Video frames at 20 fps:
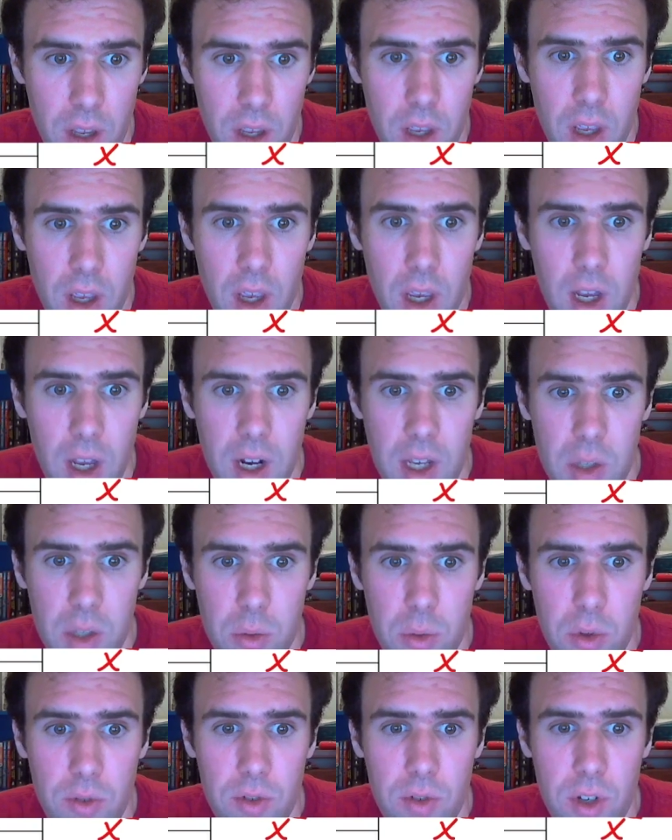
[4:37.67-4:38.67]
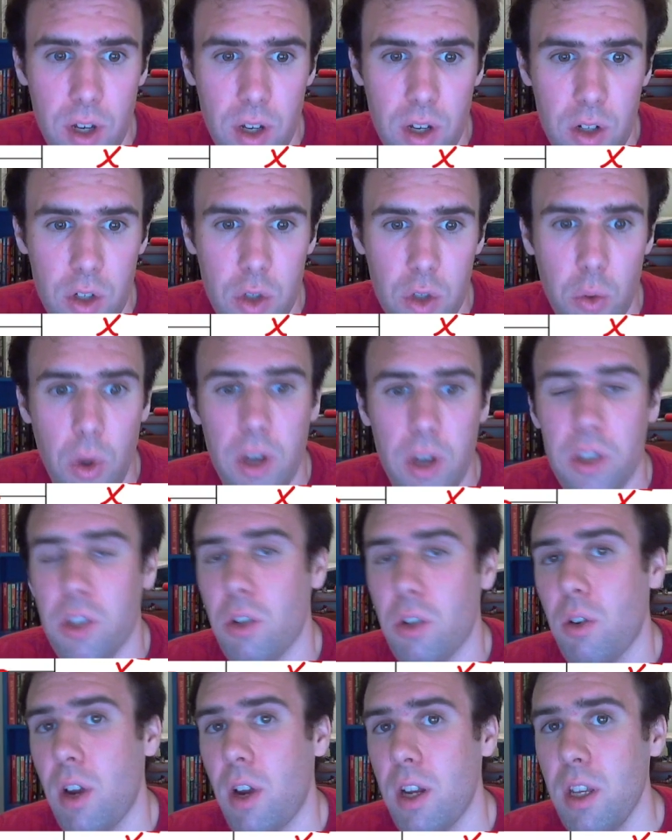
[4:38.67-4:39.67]
And as we've done twice
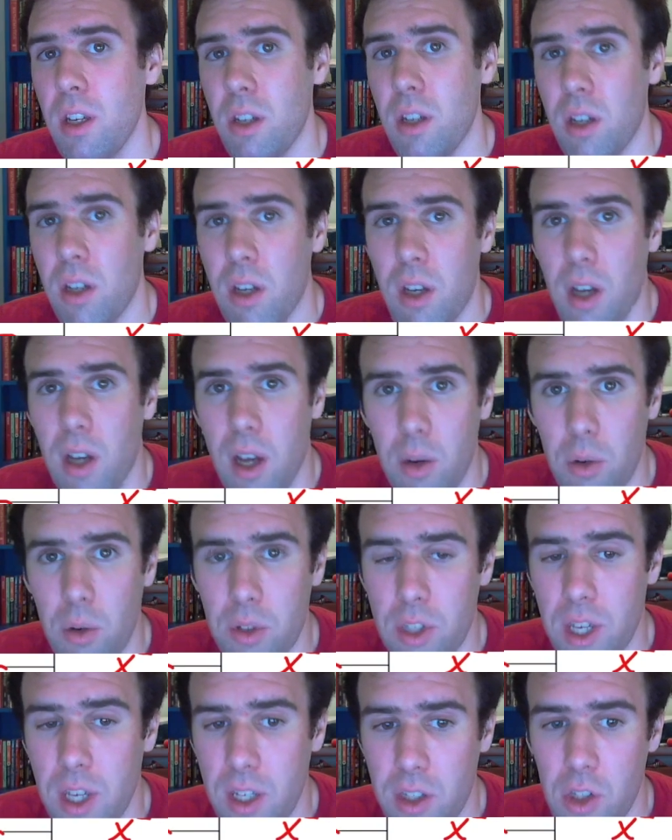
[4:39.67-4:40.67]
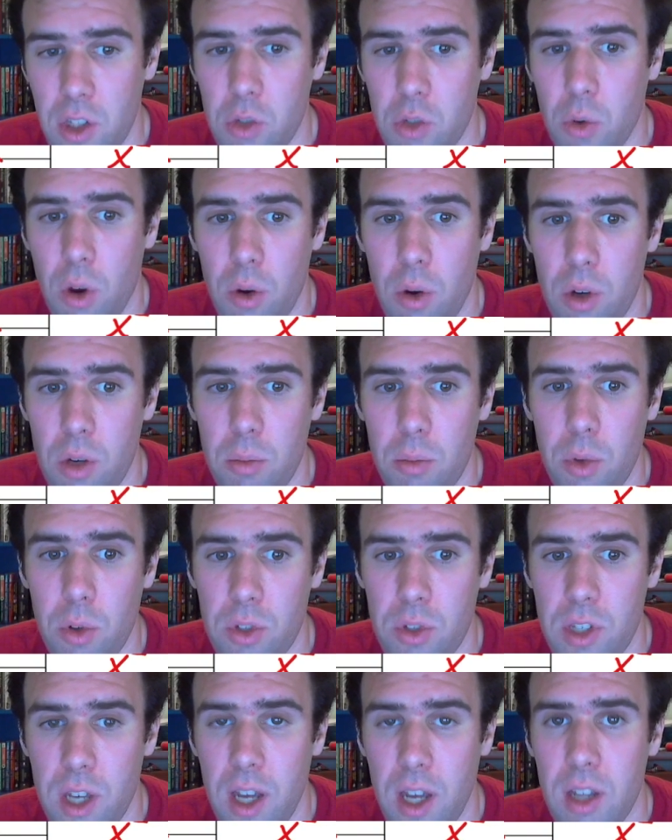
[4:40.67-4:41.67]
already, I will take the square root of both
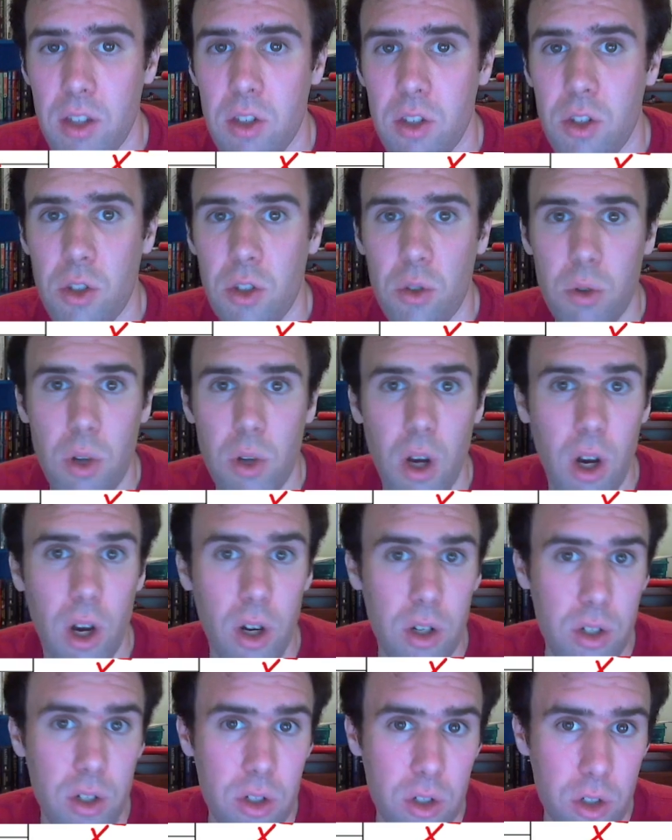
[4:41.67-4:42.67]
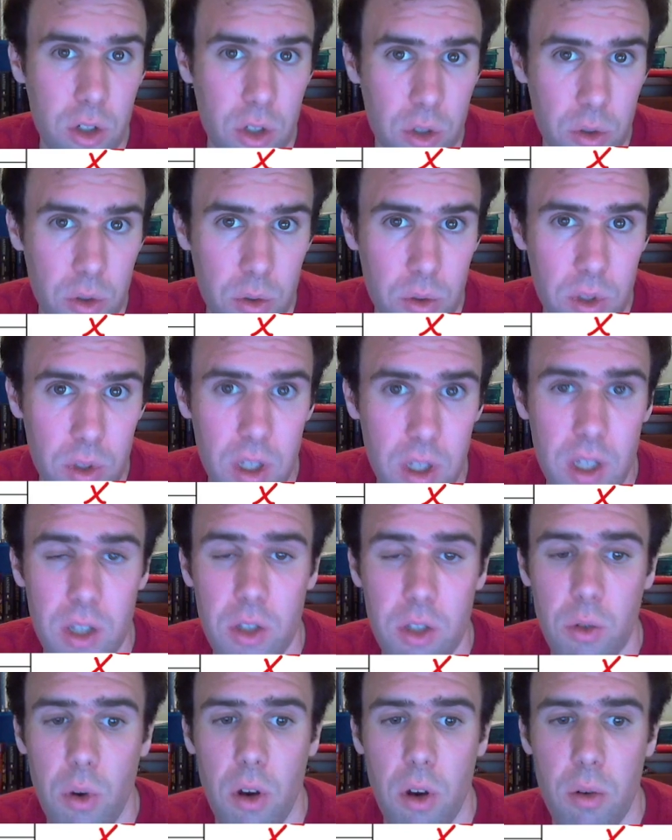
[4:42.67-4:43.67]
sides to undo the
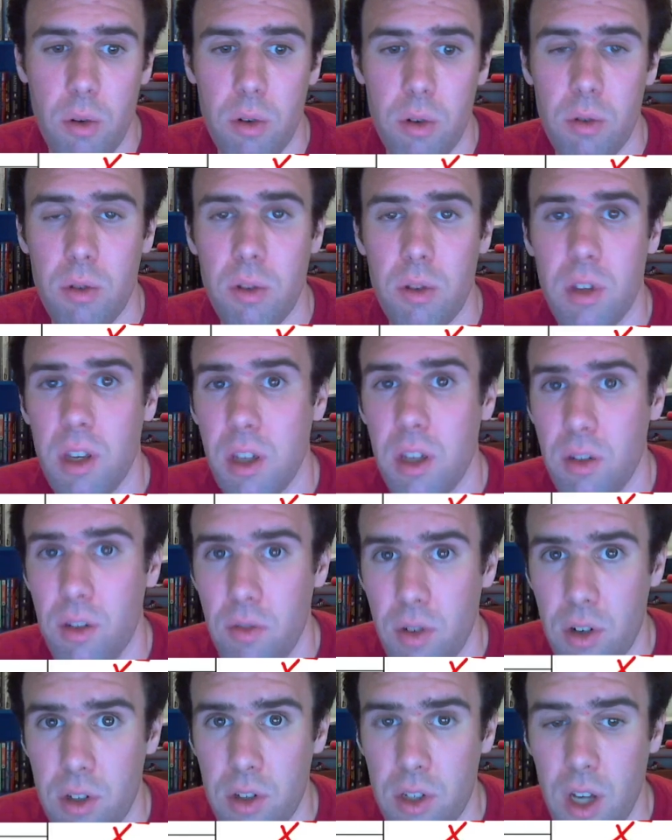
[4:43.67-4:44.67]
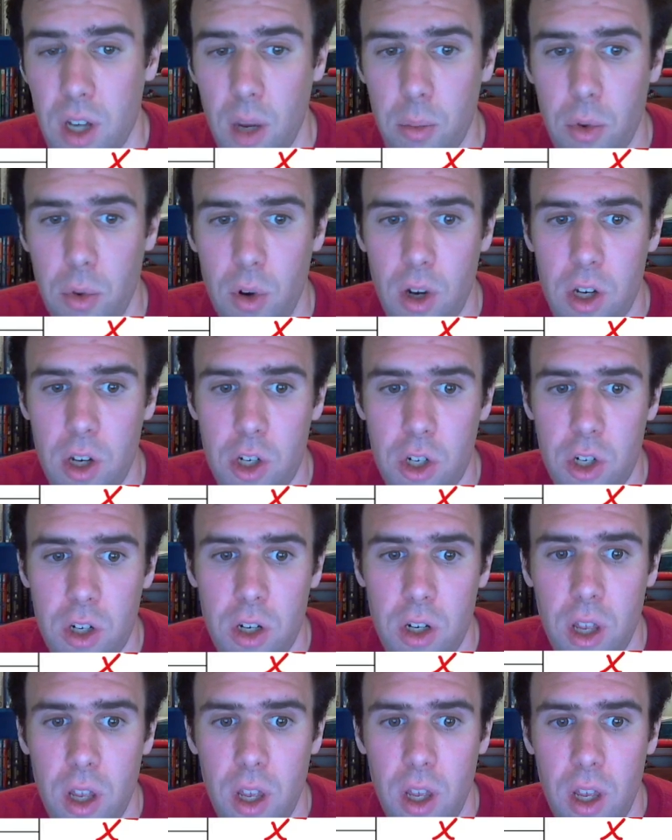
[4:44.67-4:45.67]
square root, the inverse
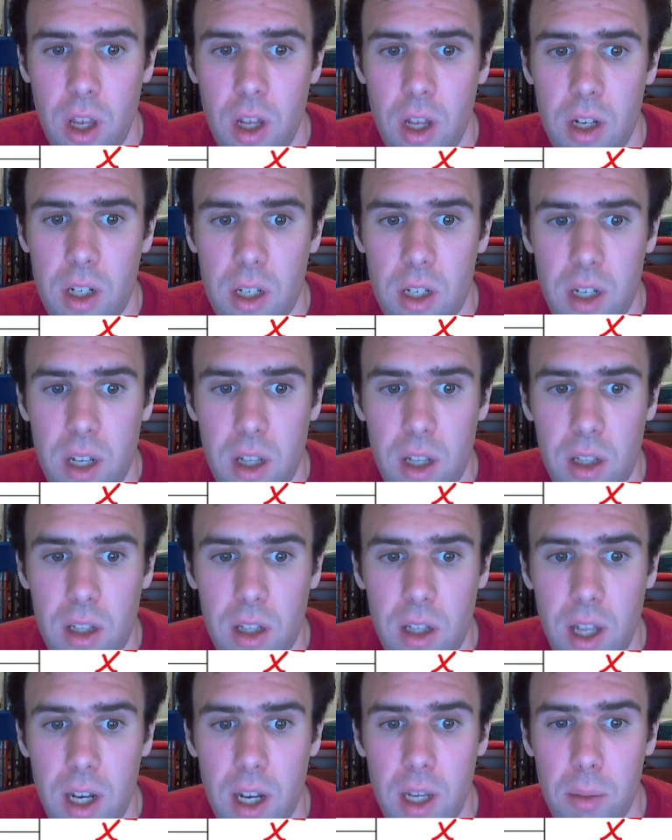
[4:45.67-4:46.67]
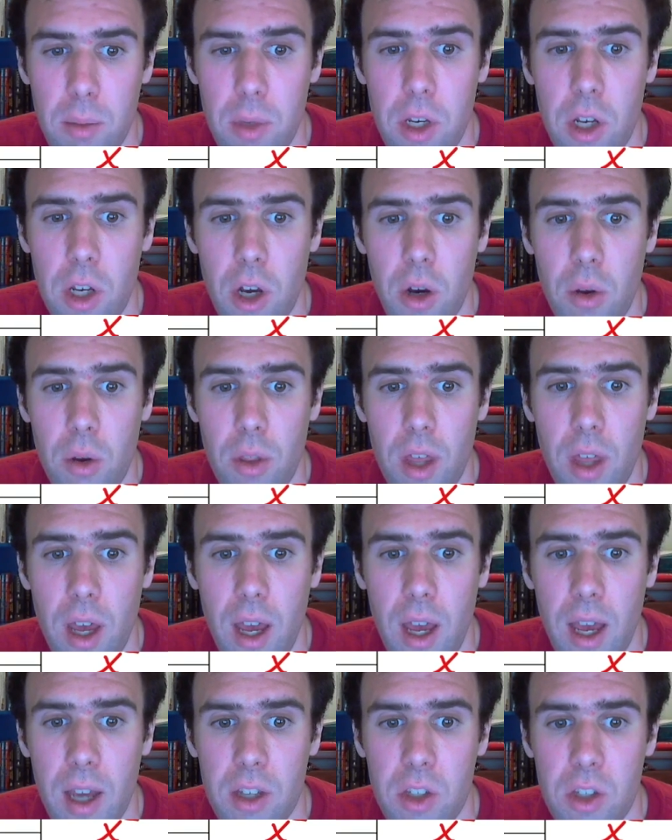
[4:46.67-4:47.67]
operation, letting me know that
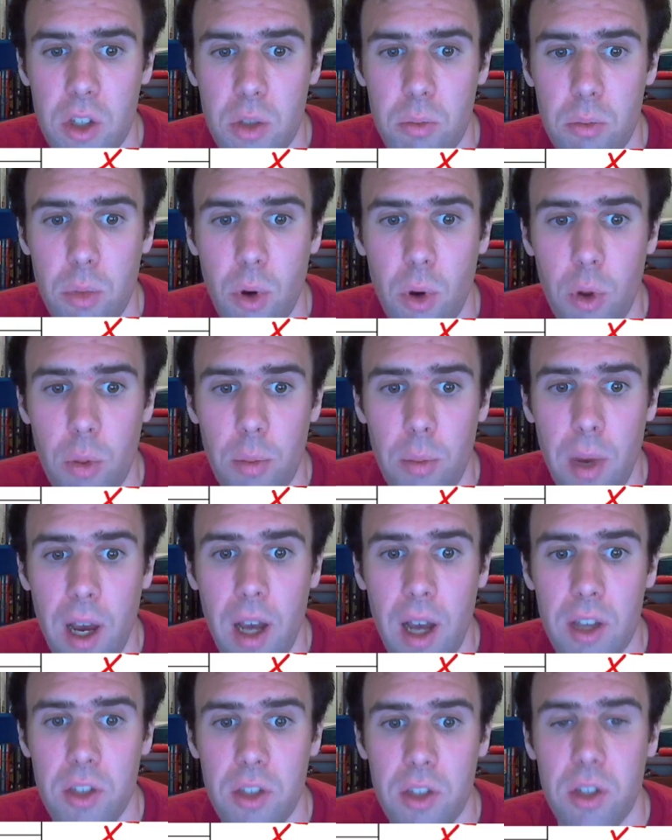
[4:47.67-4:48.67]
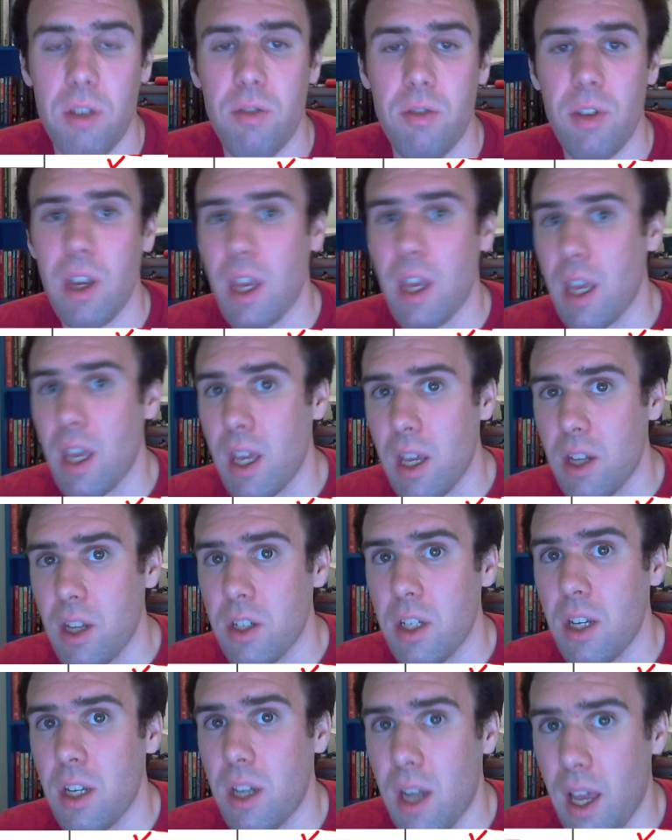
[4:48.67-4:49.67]
x is both positive and
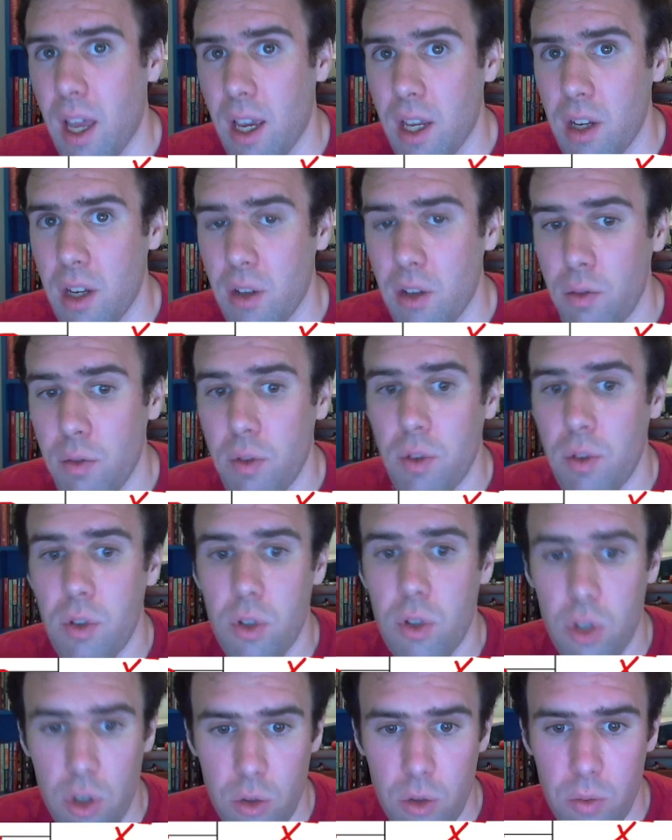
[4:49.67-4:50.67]
negative 2.